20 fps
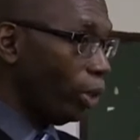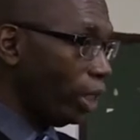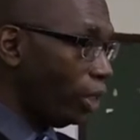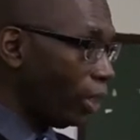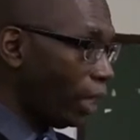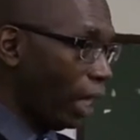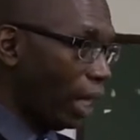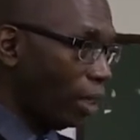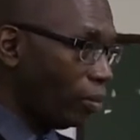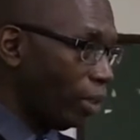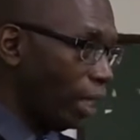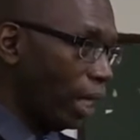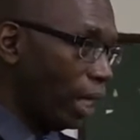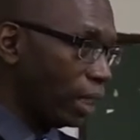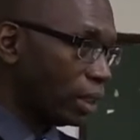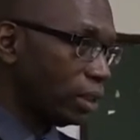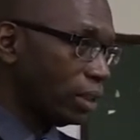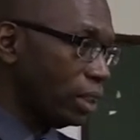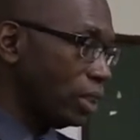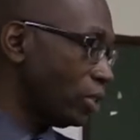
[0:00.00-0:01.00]
way you can't be
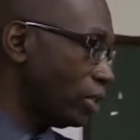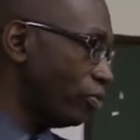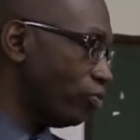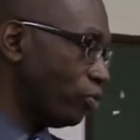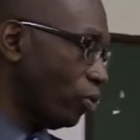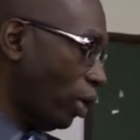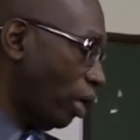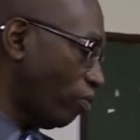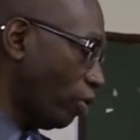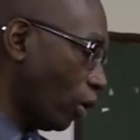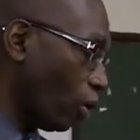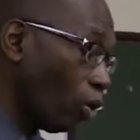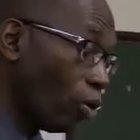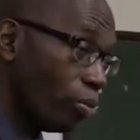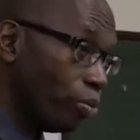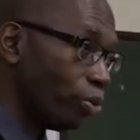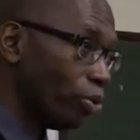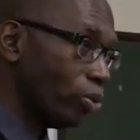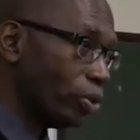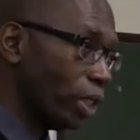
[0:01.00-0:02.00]
hacked is if you have a
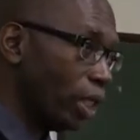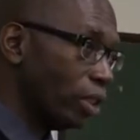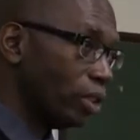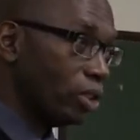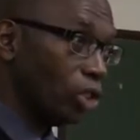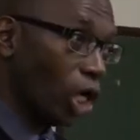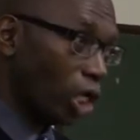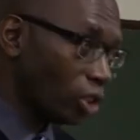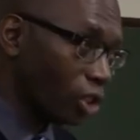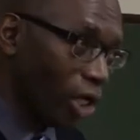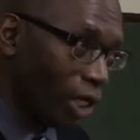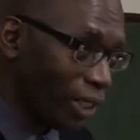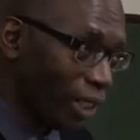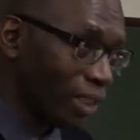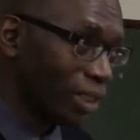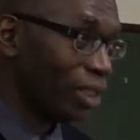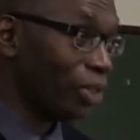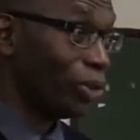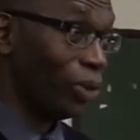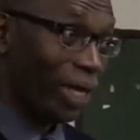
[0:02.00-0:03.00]
computer not
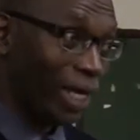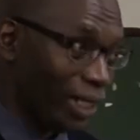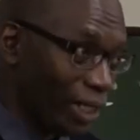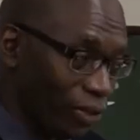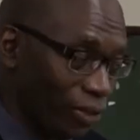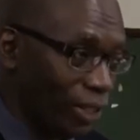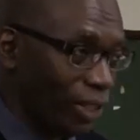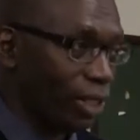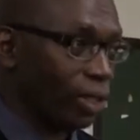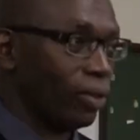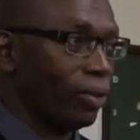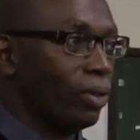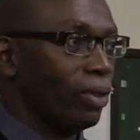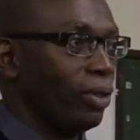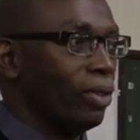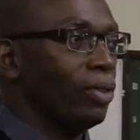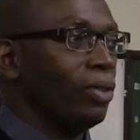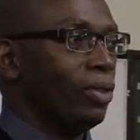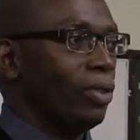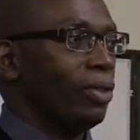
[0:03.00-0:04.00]
connected to anything.
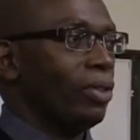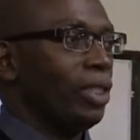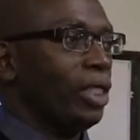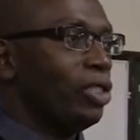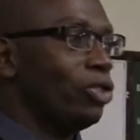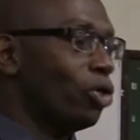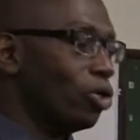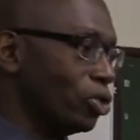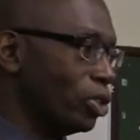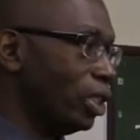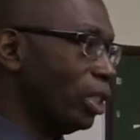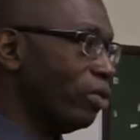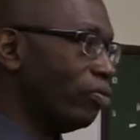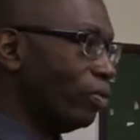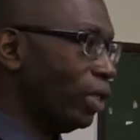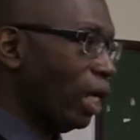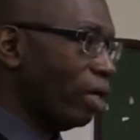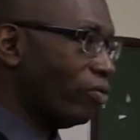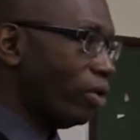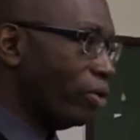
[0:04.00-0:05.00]
It doesn't
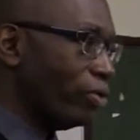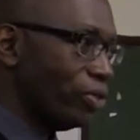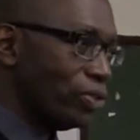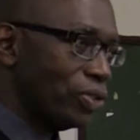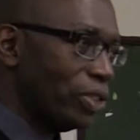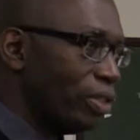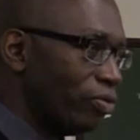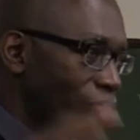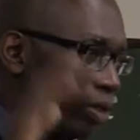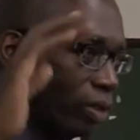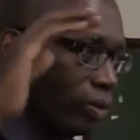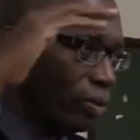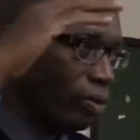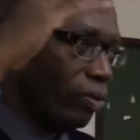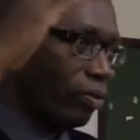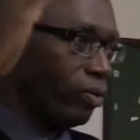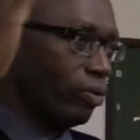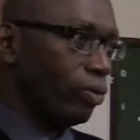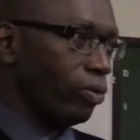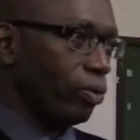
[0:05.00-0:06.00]
even have a receiver,
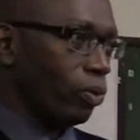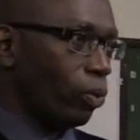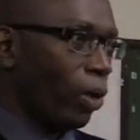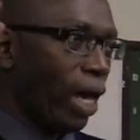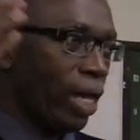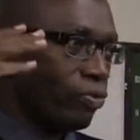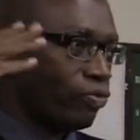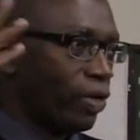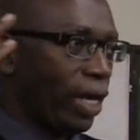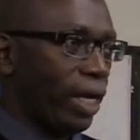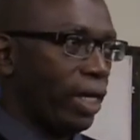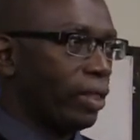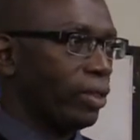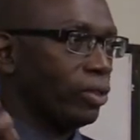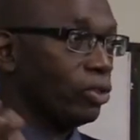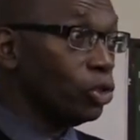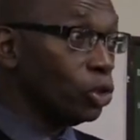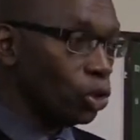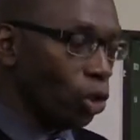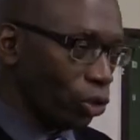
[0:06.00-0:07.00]
Wi-Fi,
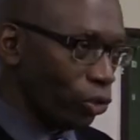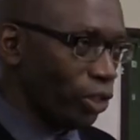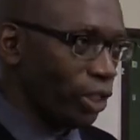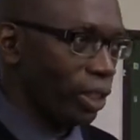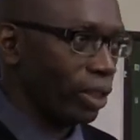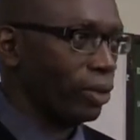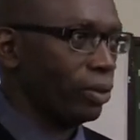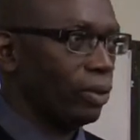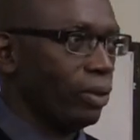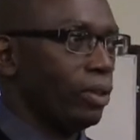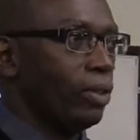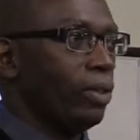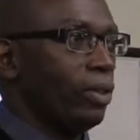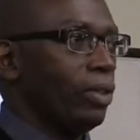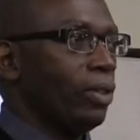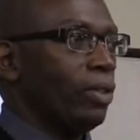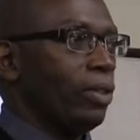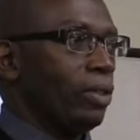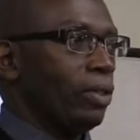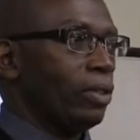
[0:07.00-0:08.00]
nothing.
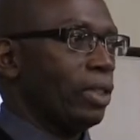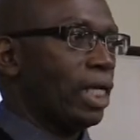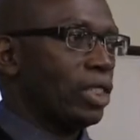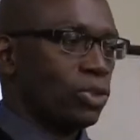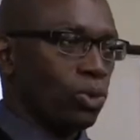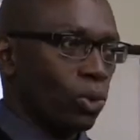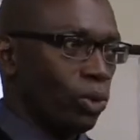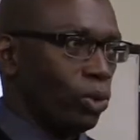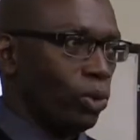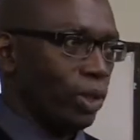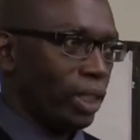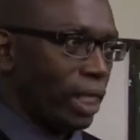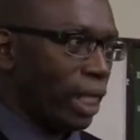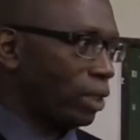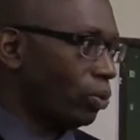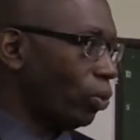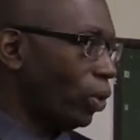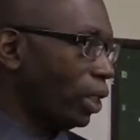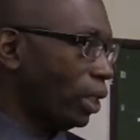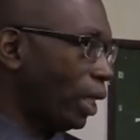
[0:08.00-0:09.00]
That's the only way
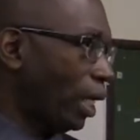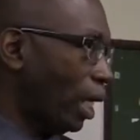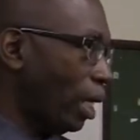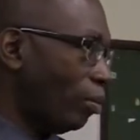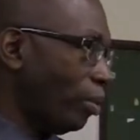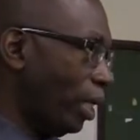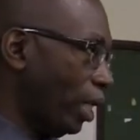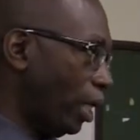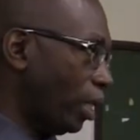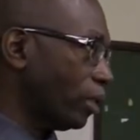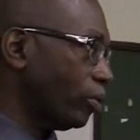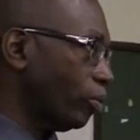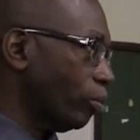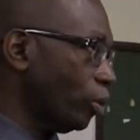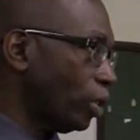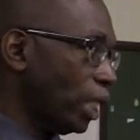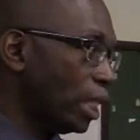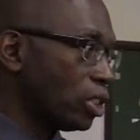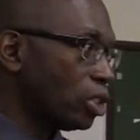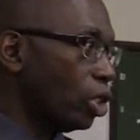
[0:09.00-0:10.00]
that one can't be hacked.
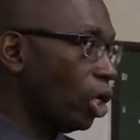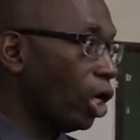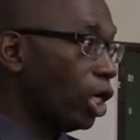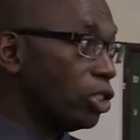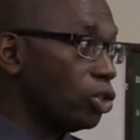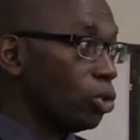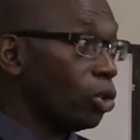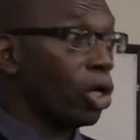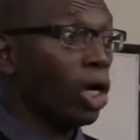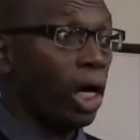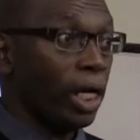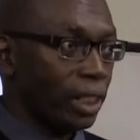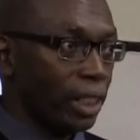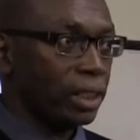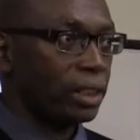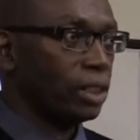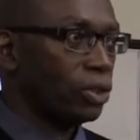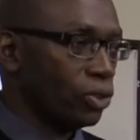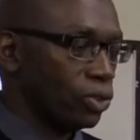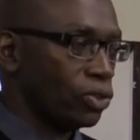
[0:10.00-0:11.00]
But as long as you
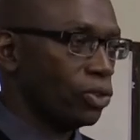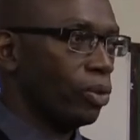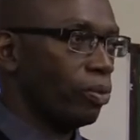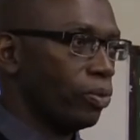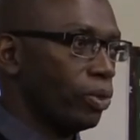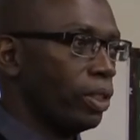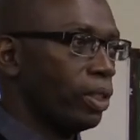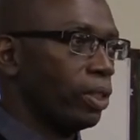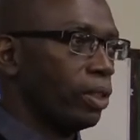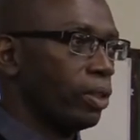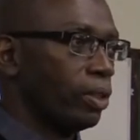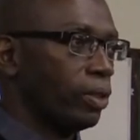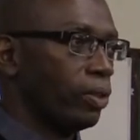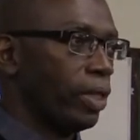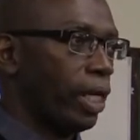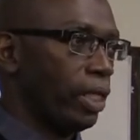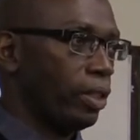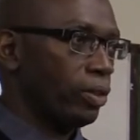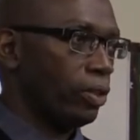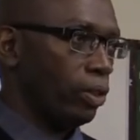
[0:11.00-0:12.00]
connect it to something,
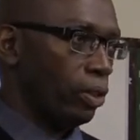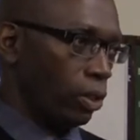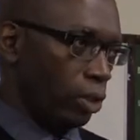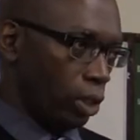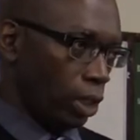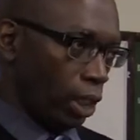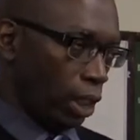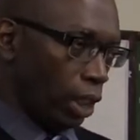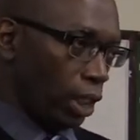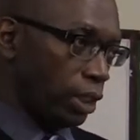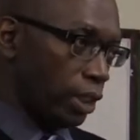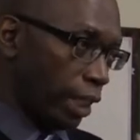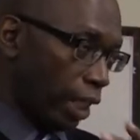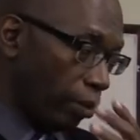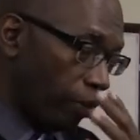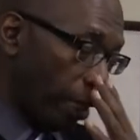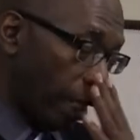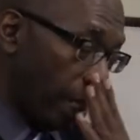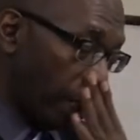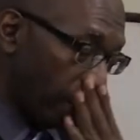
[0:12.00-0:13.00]
right, it
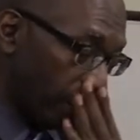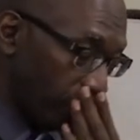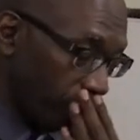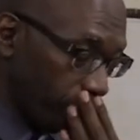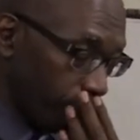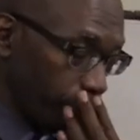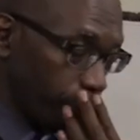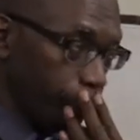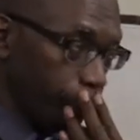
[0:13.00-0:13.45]
can be hacked.